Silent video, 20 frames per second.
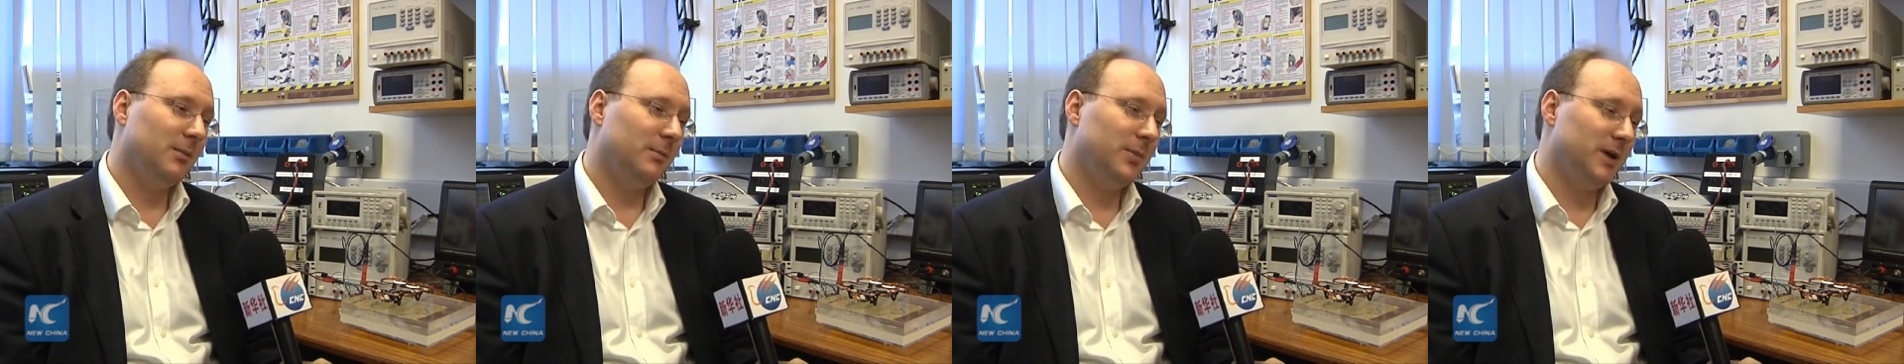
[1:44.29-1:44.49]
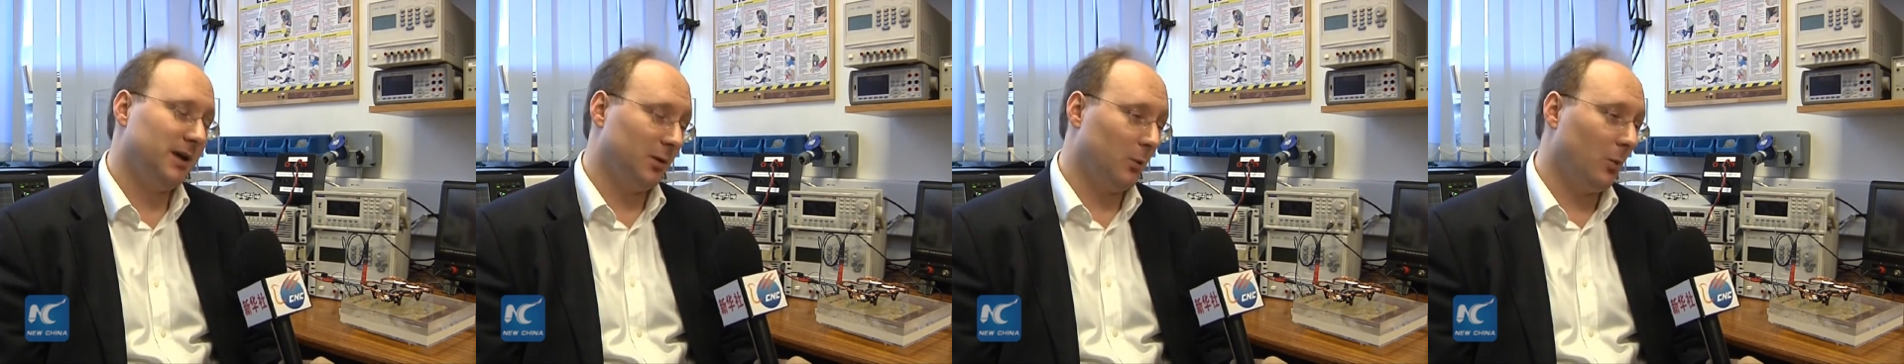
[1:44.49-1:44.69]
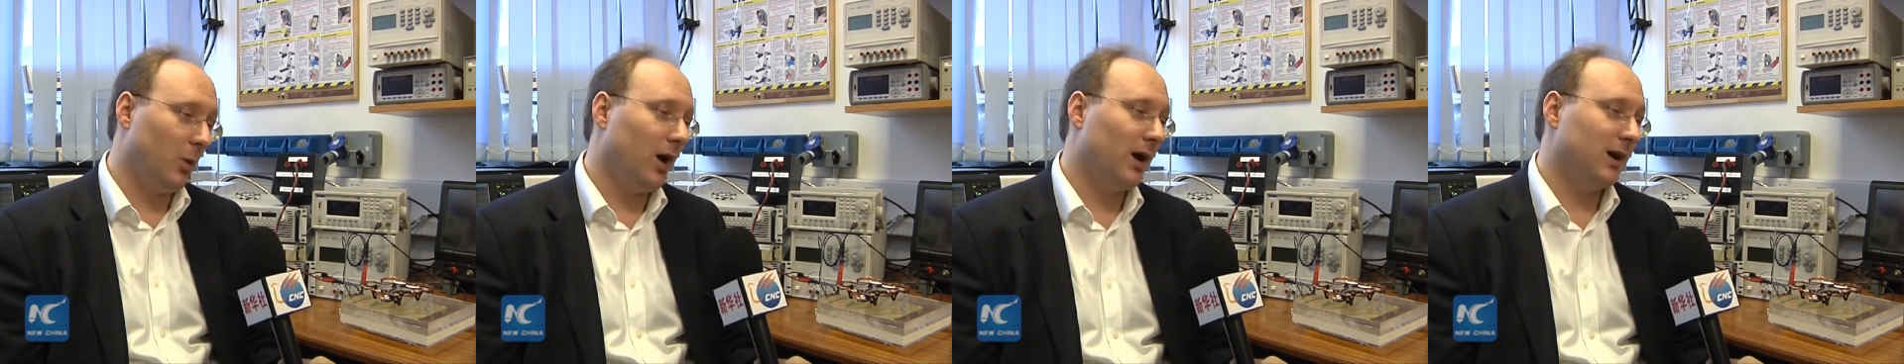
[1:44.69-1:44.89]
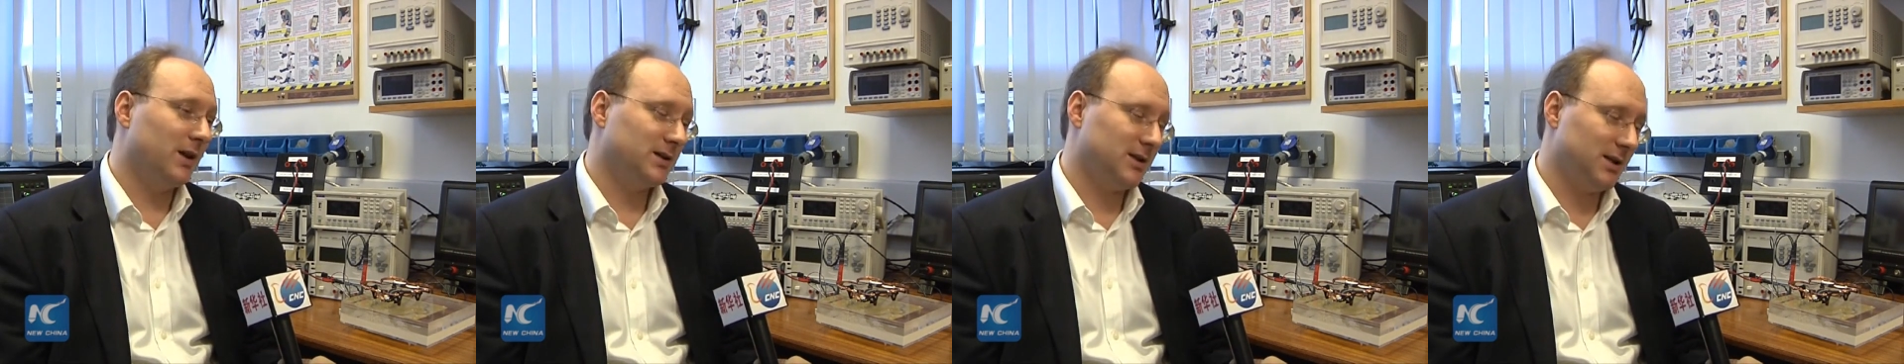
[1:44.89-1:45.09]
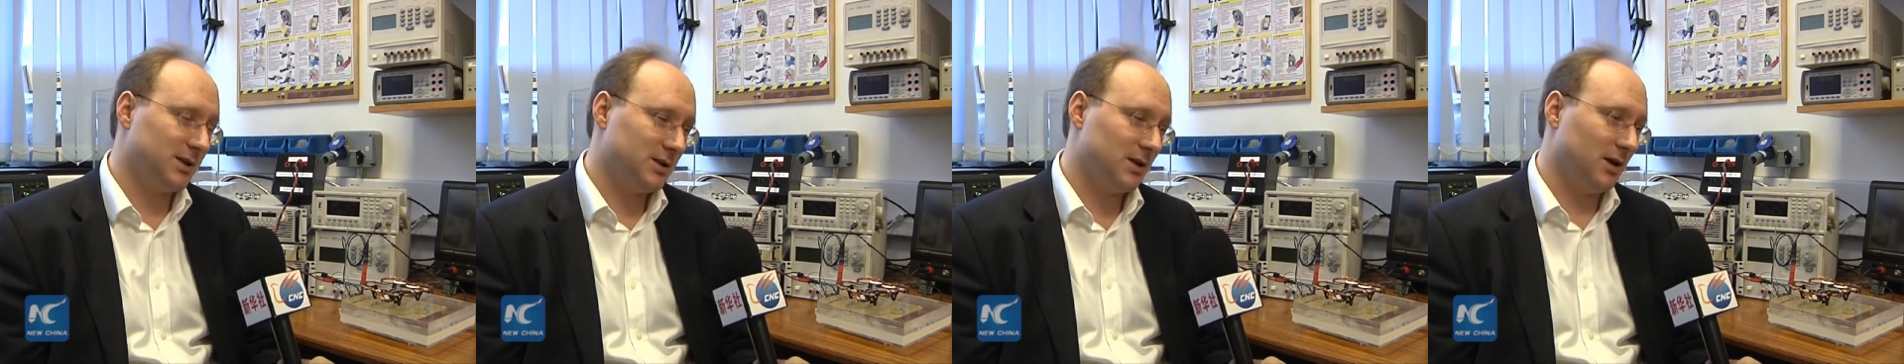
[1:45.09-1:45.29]
being
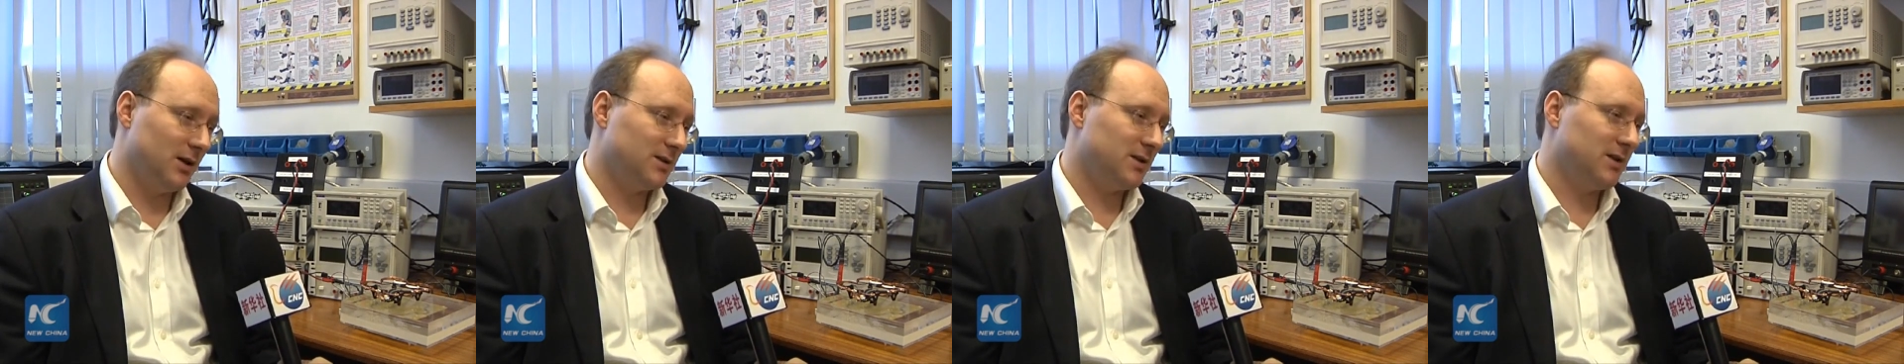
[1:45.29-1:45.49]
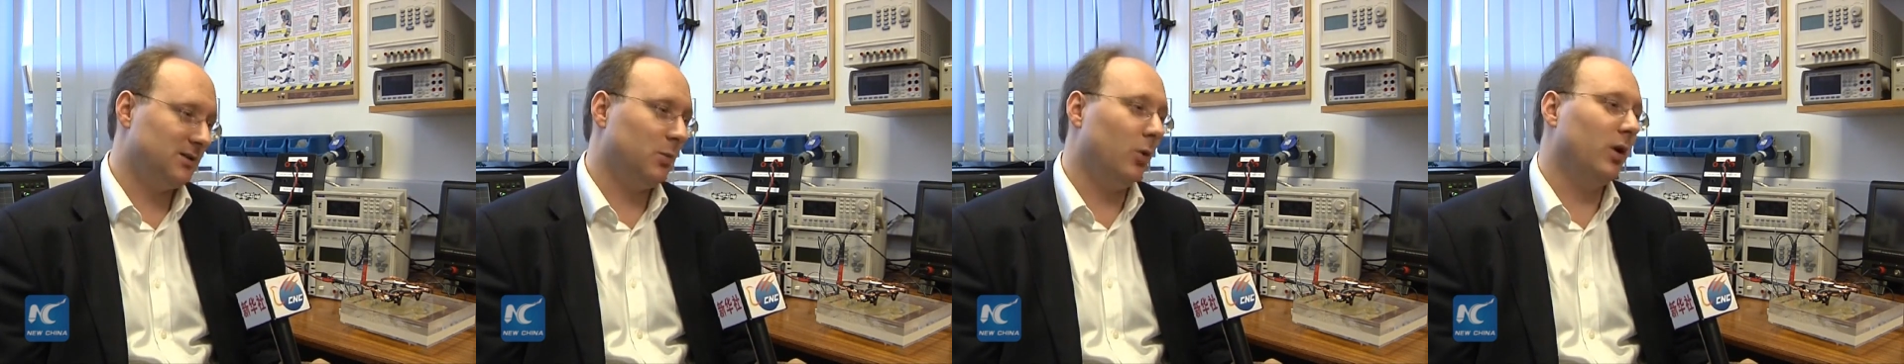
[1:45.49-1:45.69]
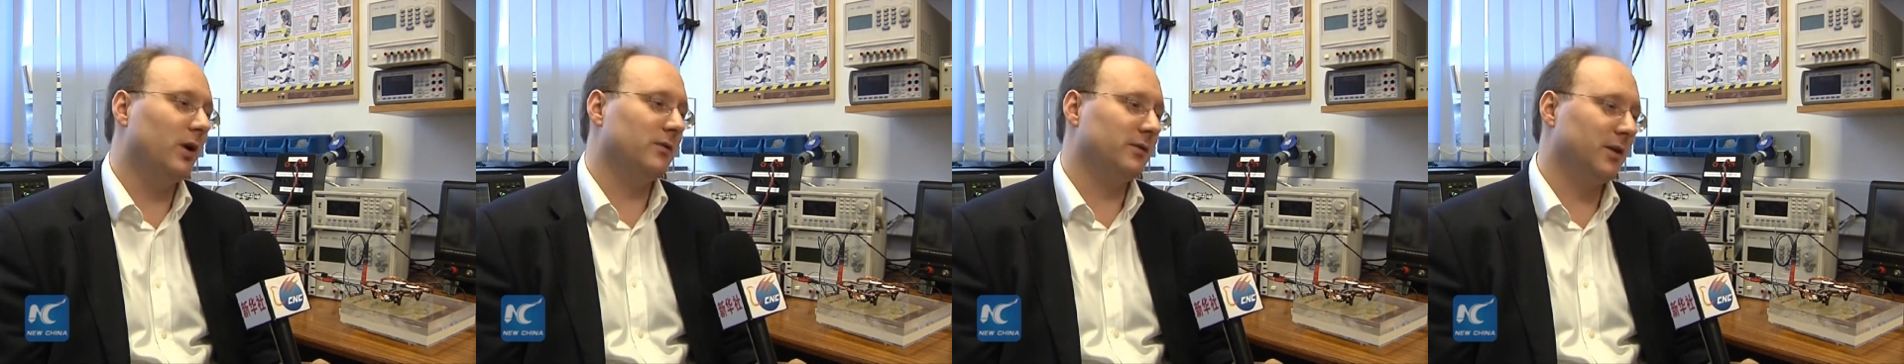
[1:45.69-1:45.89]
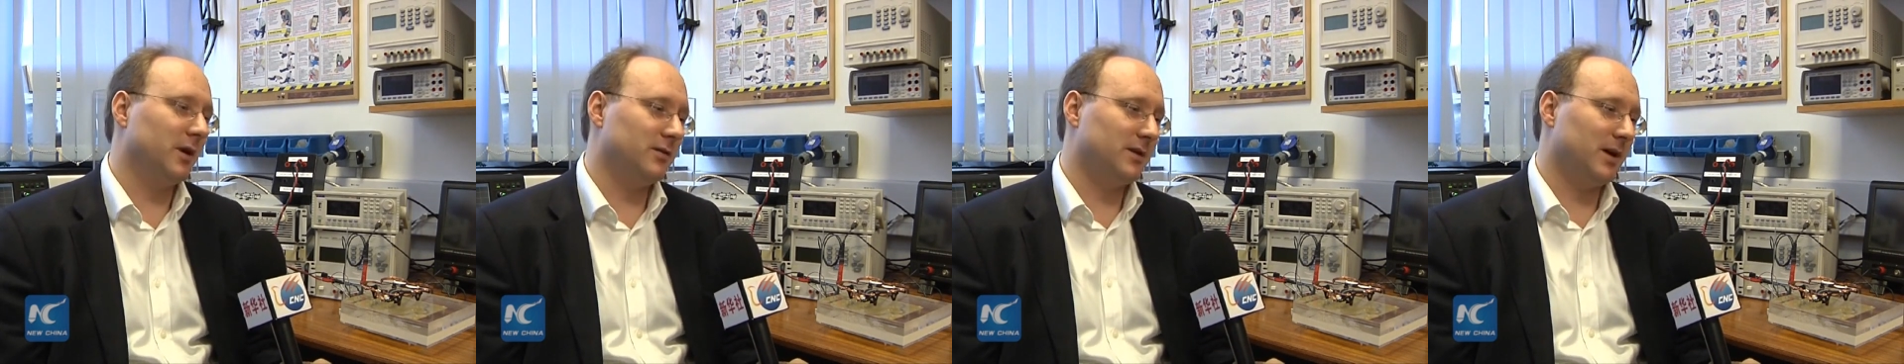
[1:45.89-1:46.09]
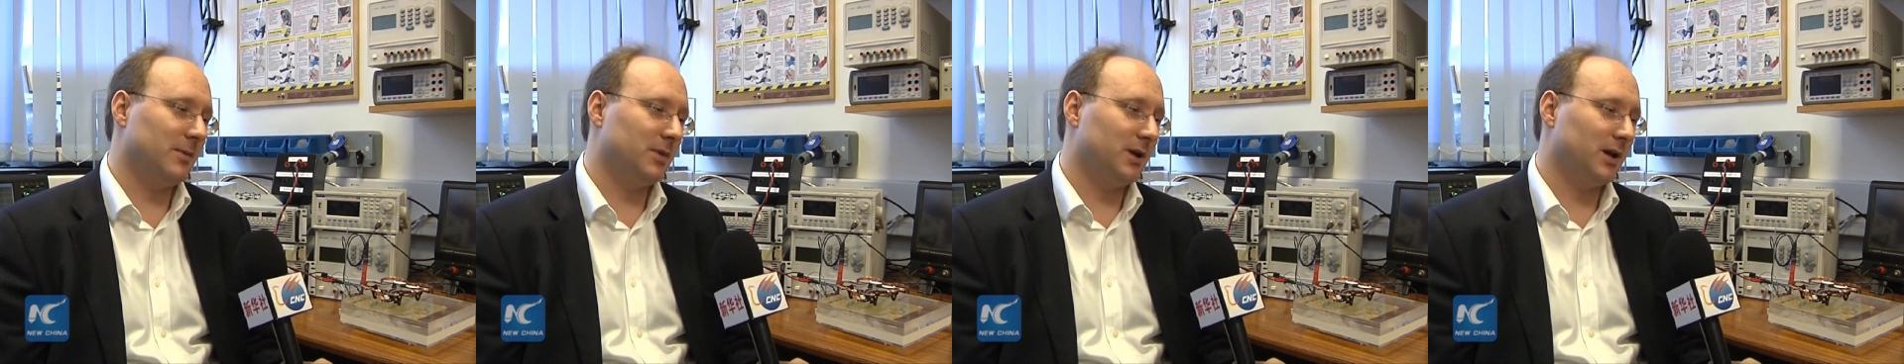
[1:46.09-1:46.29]
wirelessly charged is one of
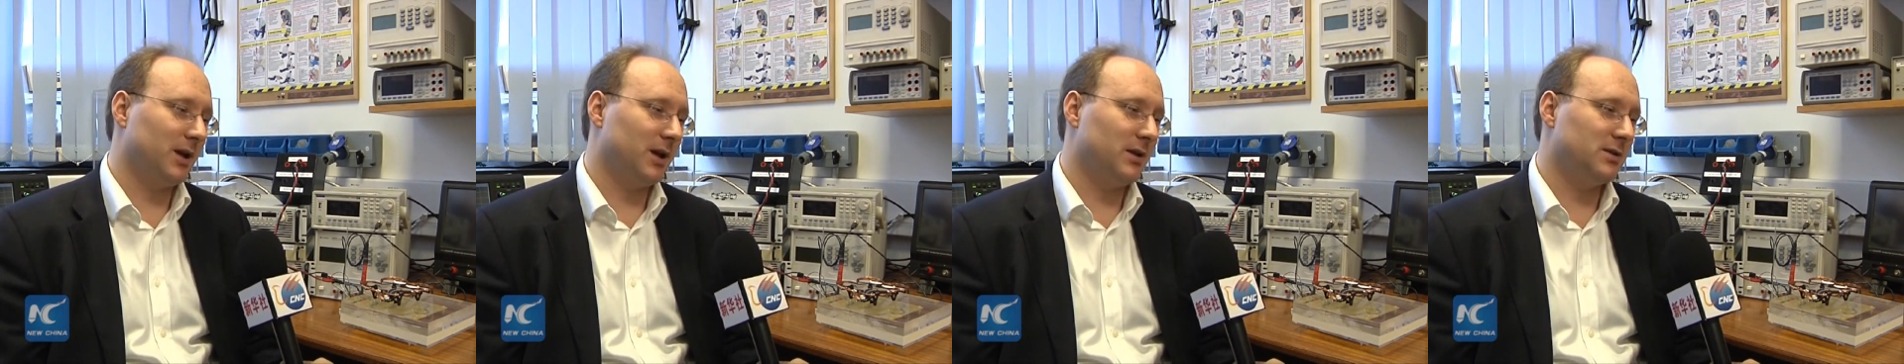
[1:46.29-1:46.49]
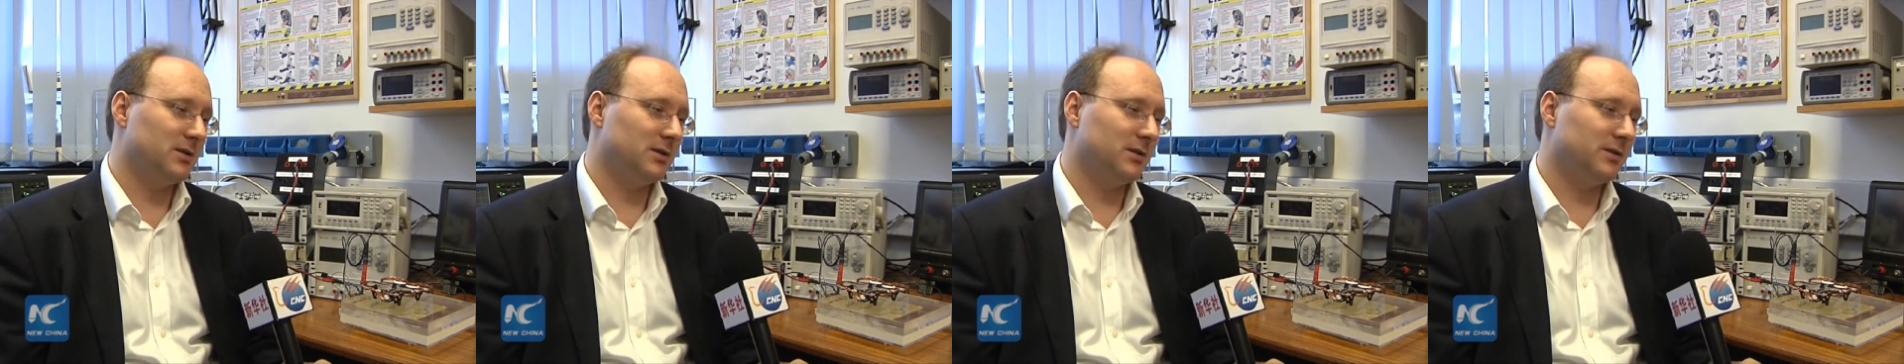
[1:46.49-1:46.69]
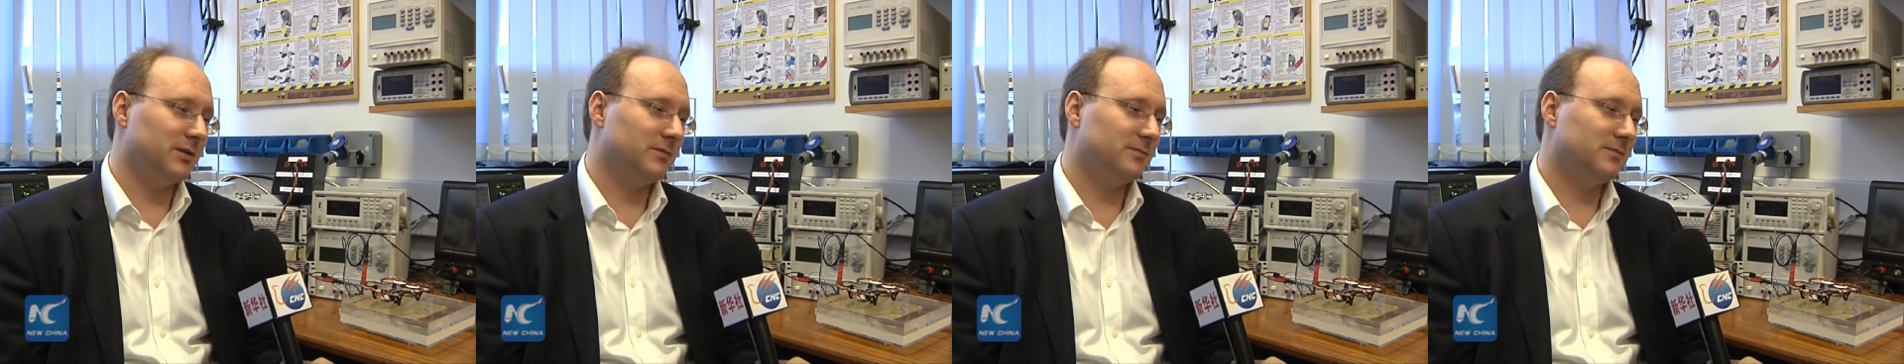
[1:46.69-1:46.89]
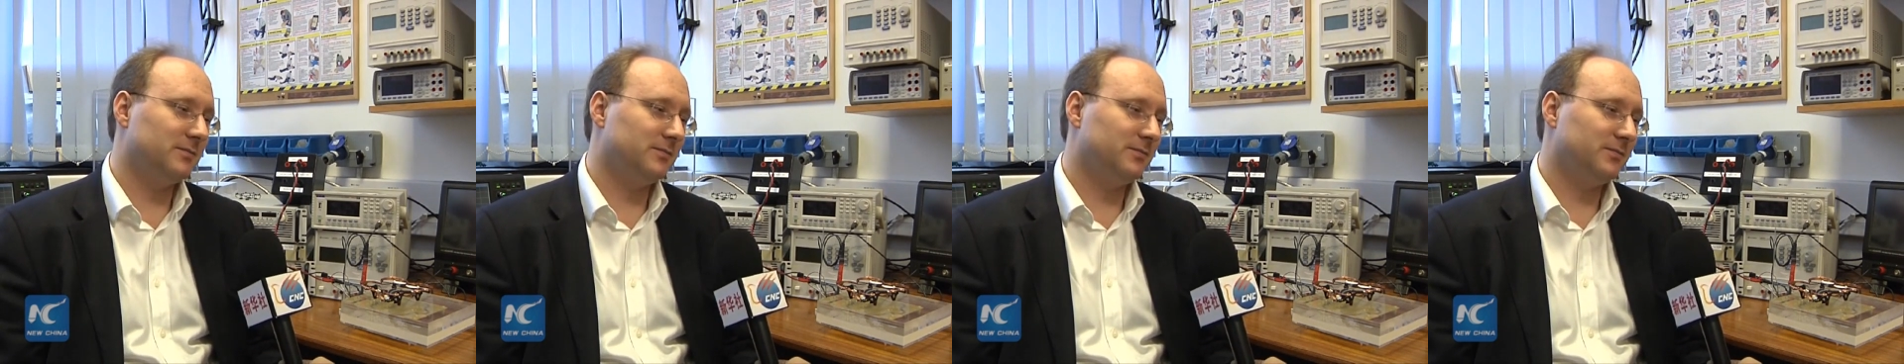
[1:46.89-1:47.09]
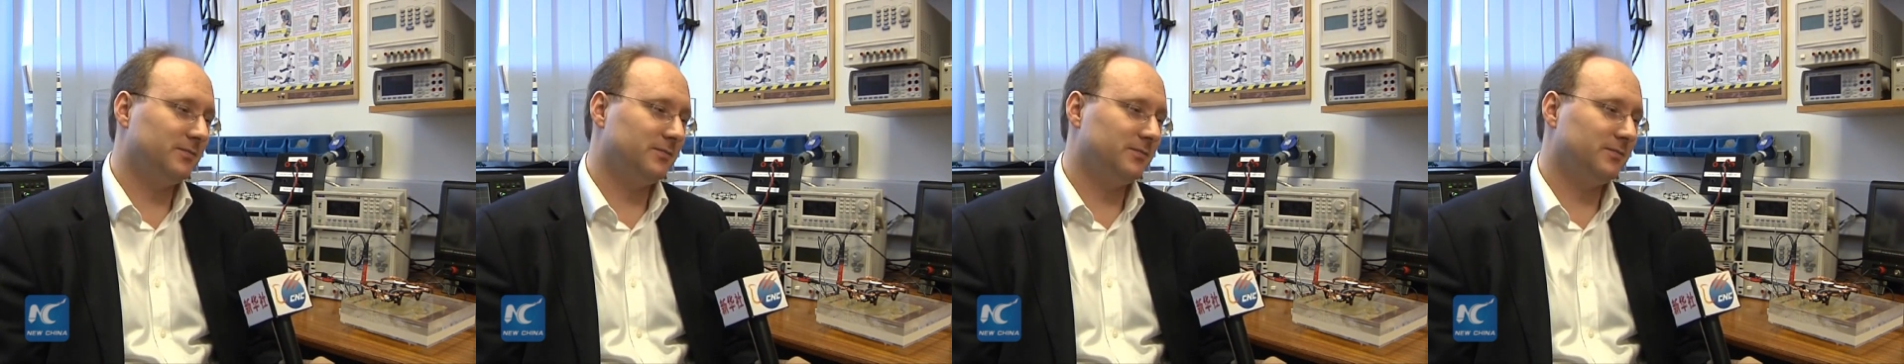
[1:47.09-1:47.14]
those applications.